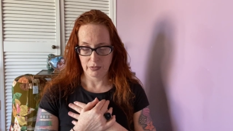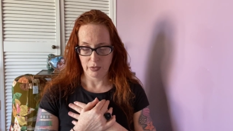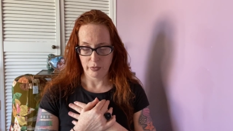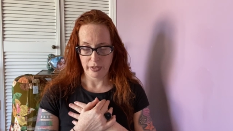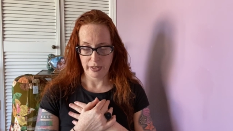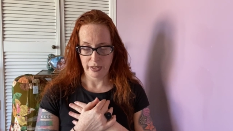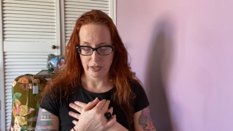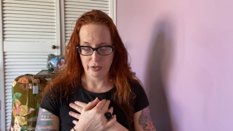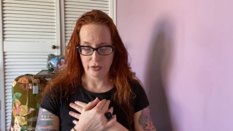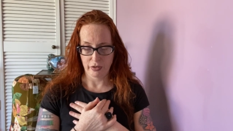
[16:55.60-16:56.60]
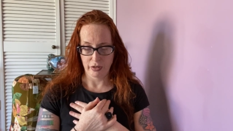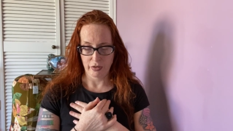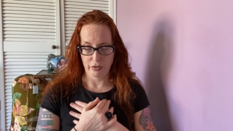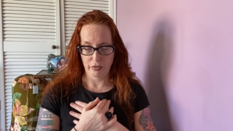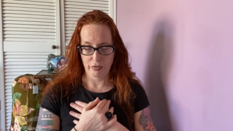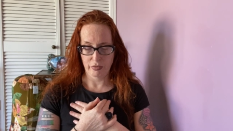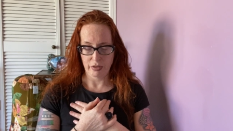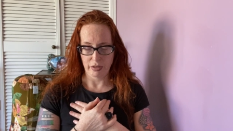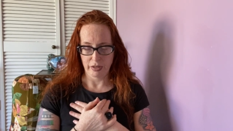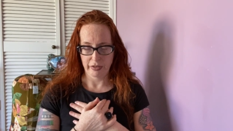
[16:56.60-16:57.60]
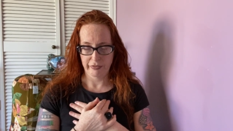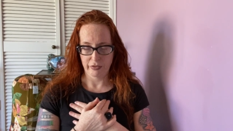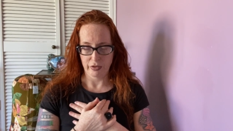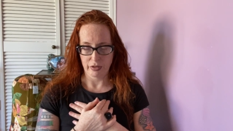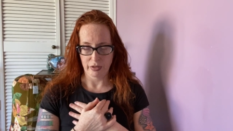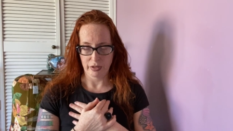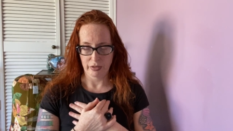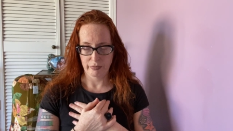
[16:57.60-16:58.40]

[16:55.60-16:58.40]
We are each on our own life journey.